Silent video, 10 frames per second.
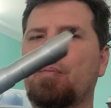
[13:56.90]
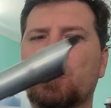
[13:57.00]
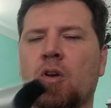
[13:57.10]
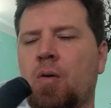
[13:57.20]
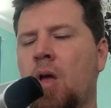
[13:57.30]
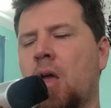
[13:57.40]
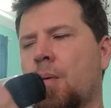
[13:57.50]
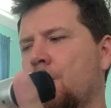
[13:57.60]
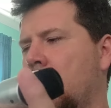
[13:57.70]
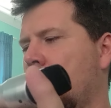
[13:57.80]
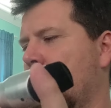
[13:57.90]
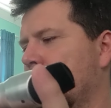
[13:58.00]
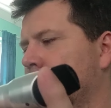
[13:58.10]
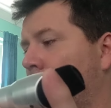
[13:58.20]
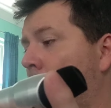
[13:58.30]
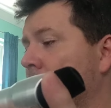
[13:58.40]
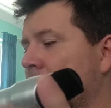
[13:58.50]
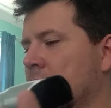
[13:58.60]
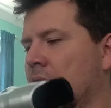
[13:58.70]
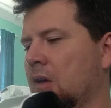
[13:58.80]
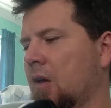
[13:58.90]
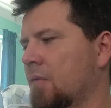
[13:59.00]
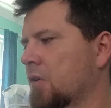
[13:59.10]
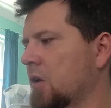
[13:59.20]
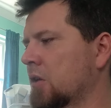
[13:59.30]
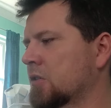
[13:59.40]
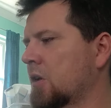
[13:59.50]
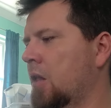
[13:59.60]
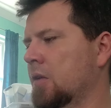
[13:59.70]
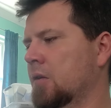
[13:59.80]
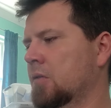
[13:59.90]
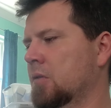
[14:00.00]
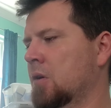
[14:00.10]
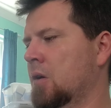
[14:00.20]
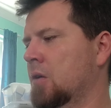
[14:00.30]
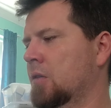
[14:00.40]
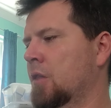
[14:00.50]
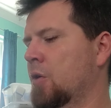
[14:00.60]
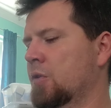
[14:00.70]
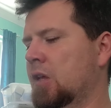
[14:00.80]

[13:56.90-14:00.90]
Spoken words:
So I was able to get kind of a solid low